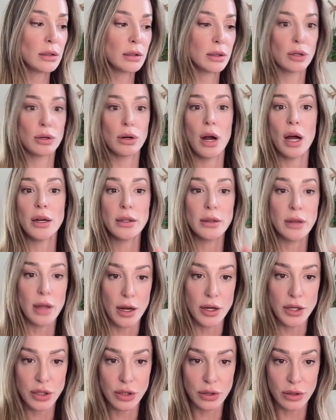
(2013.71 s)

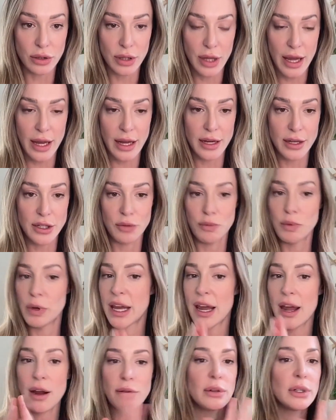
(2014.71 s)
chronological age, we
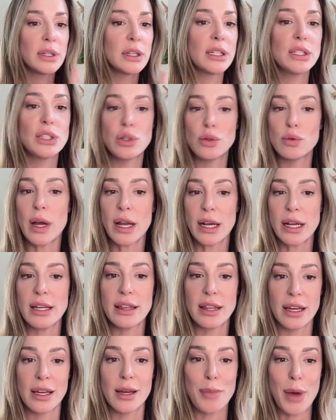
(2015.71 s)
can't really do
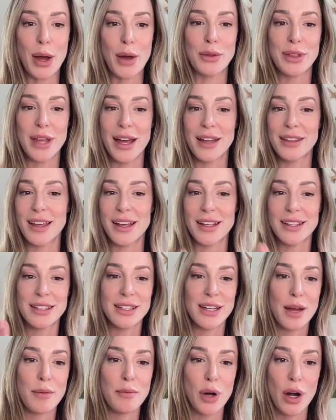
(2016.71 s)
anything about that. That's the
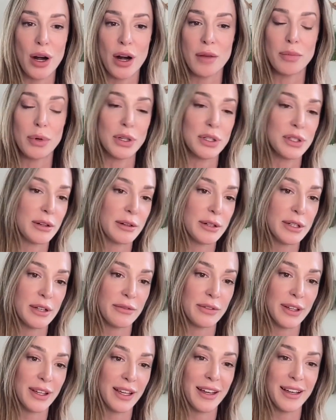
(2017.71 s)
number on our birth
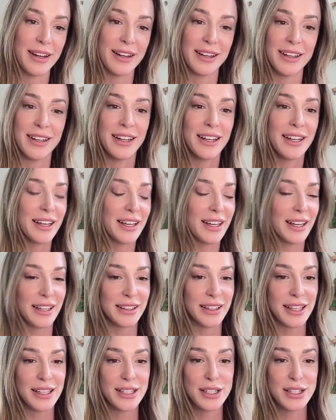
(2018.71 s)
certificate. Unless